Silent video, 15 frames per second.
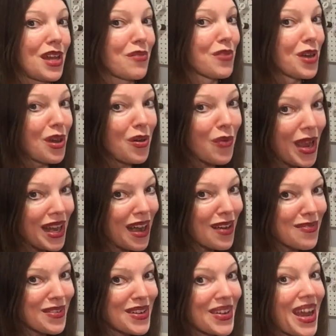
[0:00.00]
I work quite
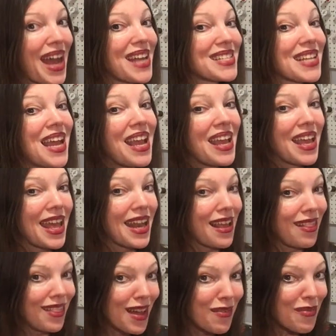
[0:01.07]
hard for you guys, and I
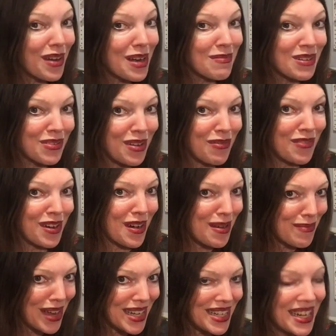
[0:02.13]
love what I'm doing very
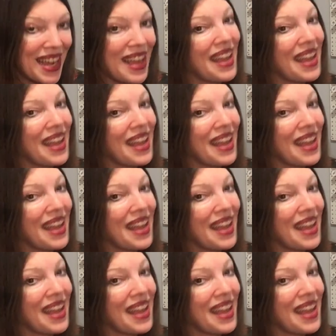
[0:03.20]
much.